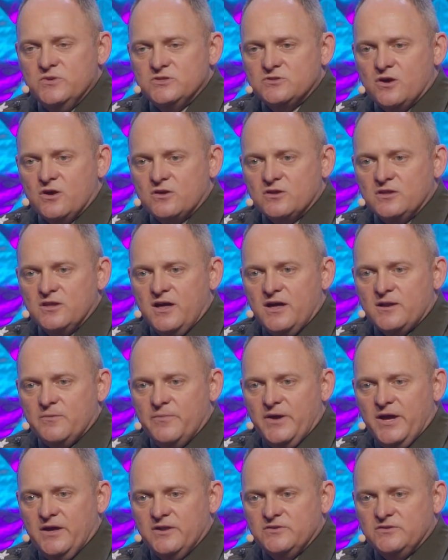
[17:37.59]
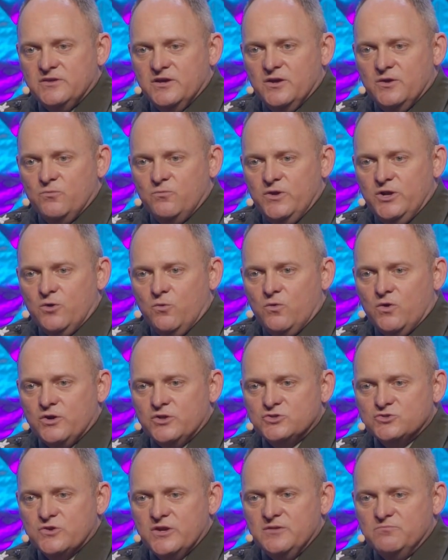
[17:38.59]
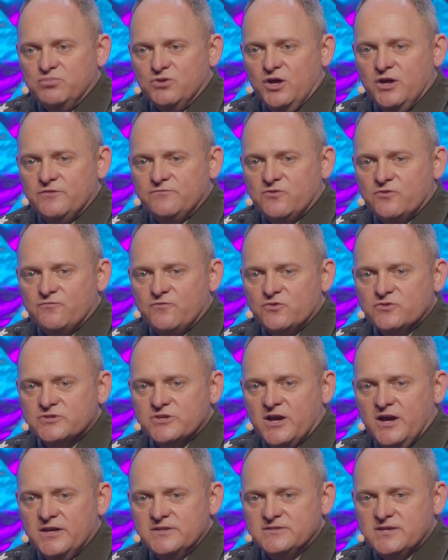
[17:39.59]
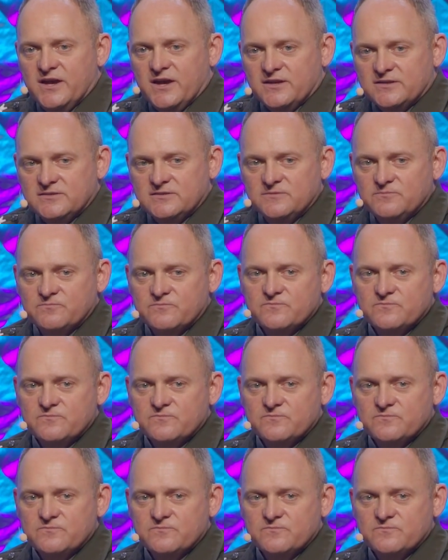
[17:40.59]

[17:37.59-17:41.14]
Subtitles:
talk a lot about we don't want to trade blood for first contact.